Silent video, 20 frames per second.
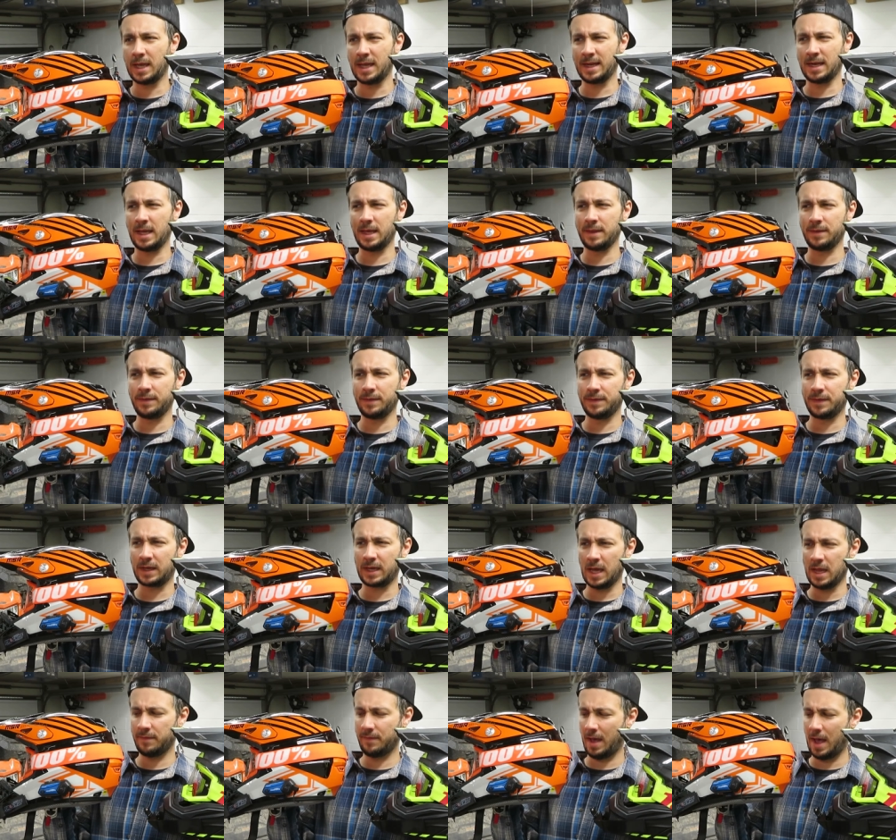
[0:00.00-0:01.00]
And the
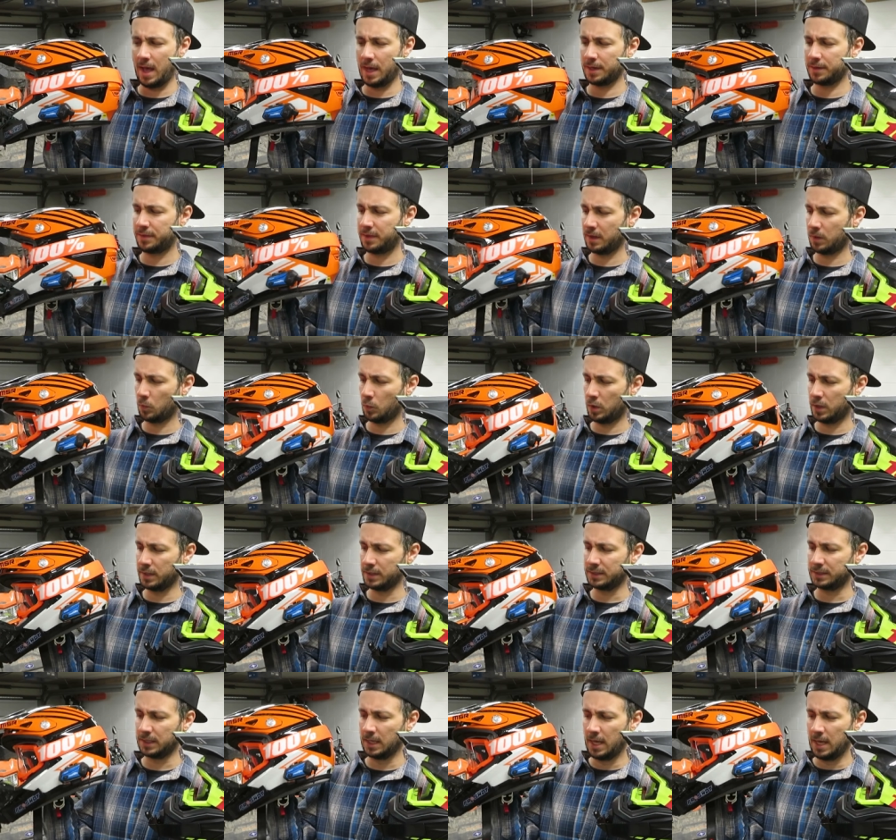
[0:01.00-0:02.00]
kind of odd thing
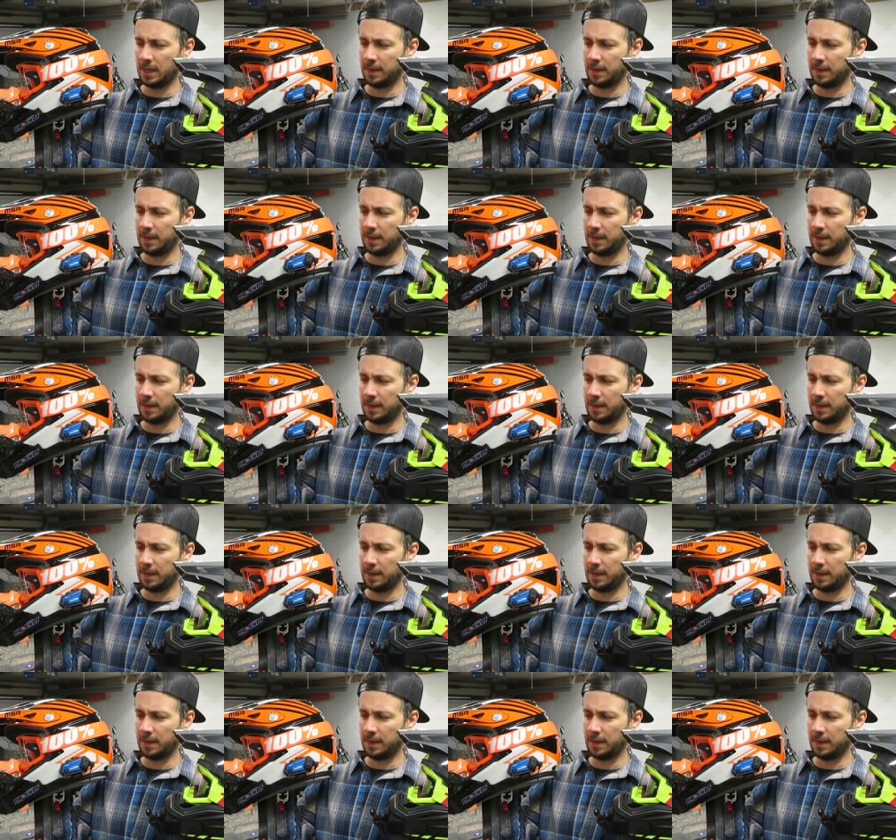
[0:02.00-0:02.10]
was,